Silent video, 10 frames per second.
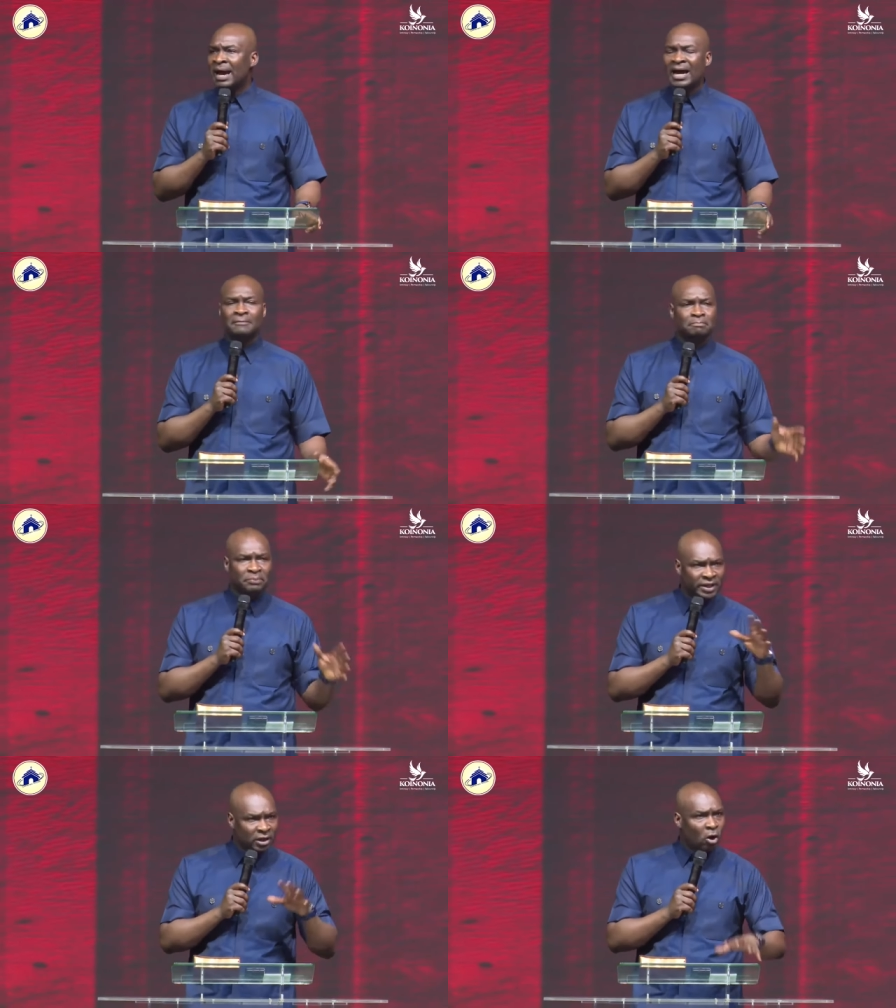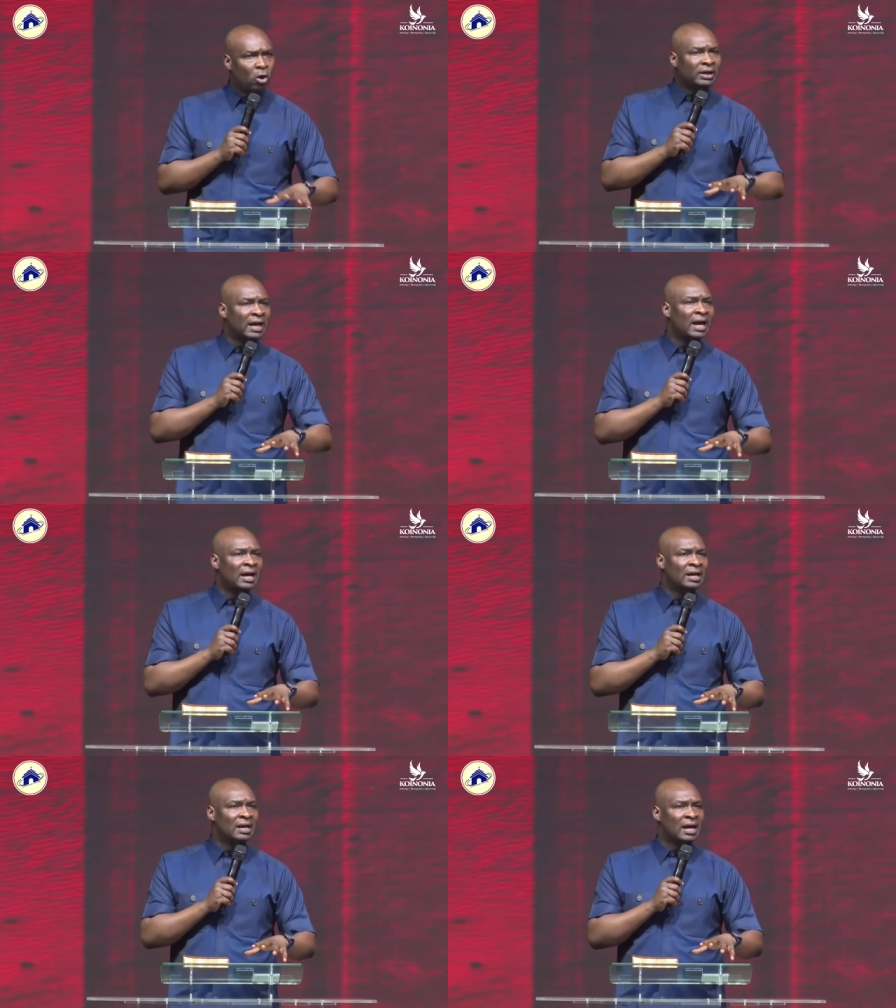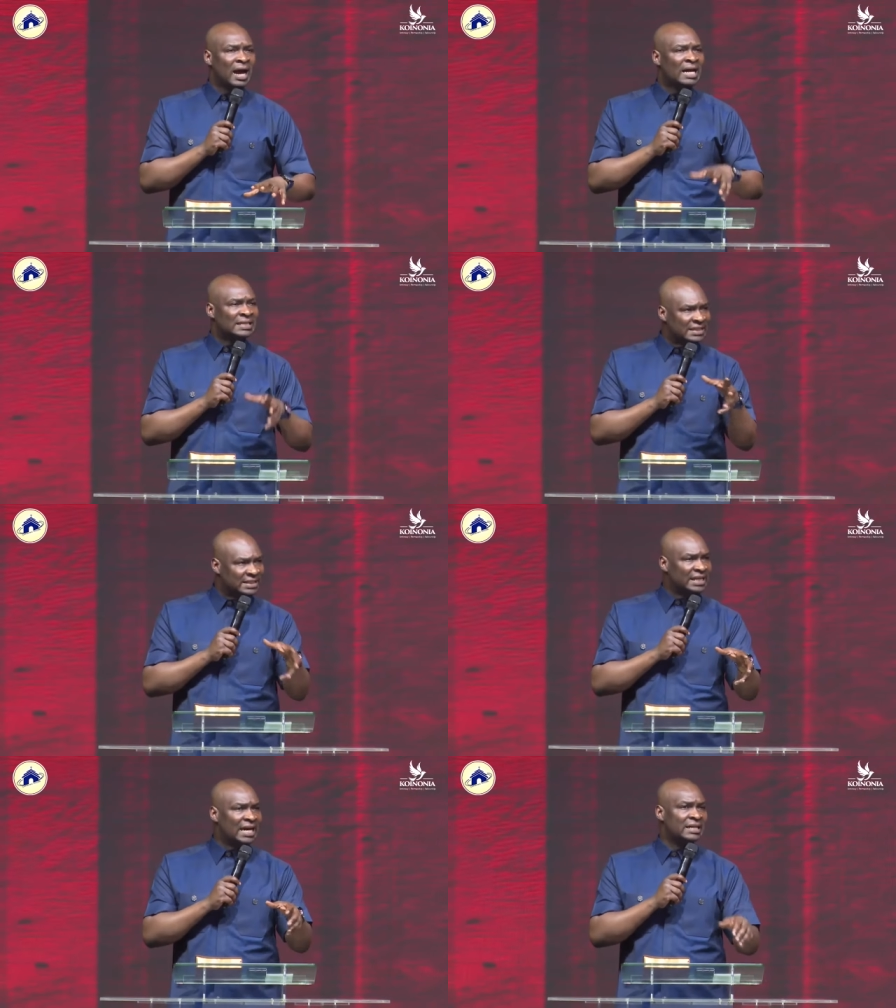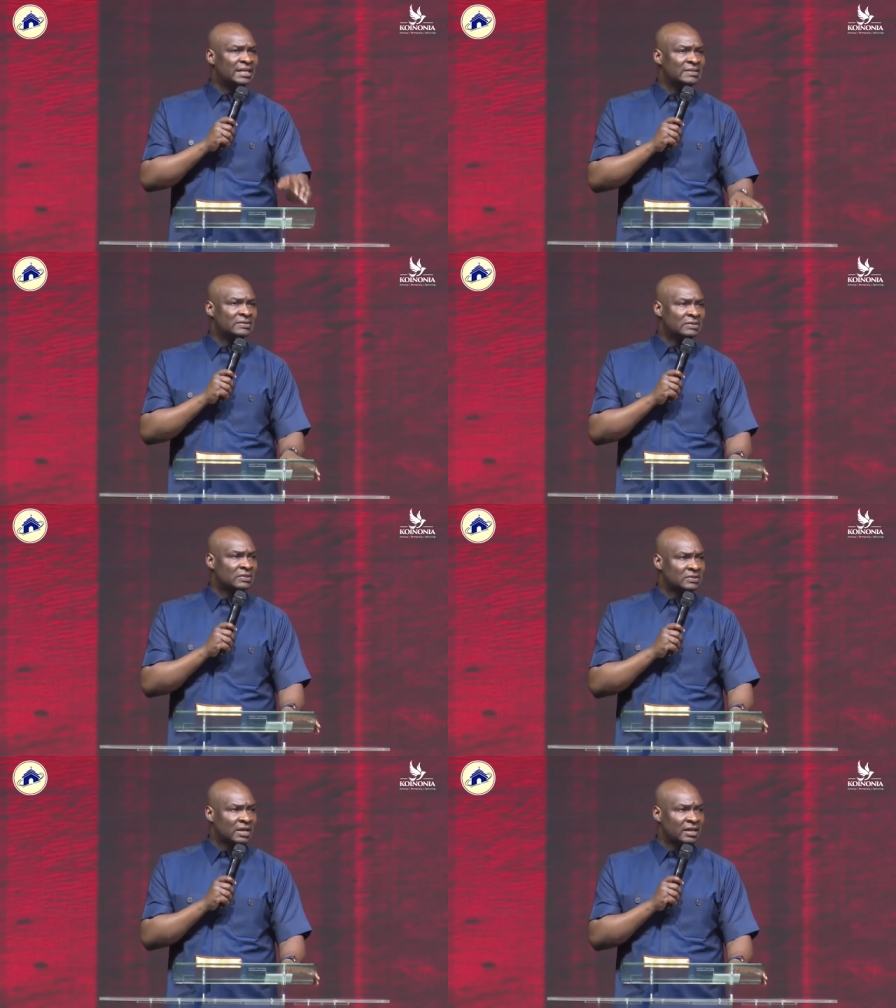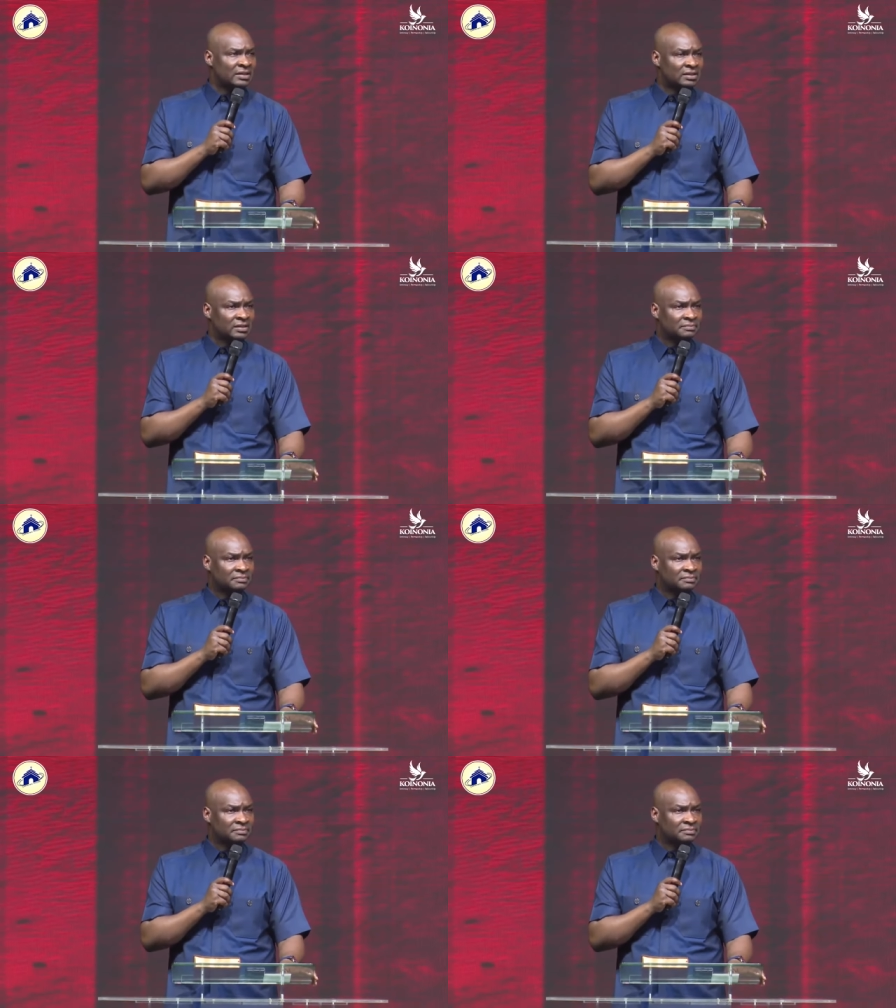and bring order and decadence to society.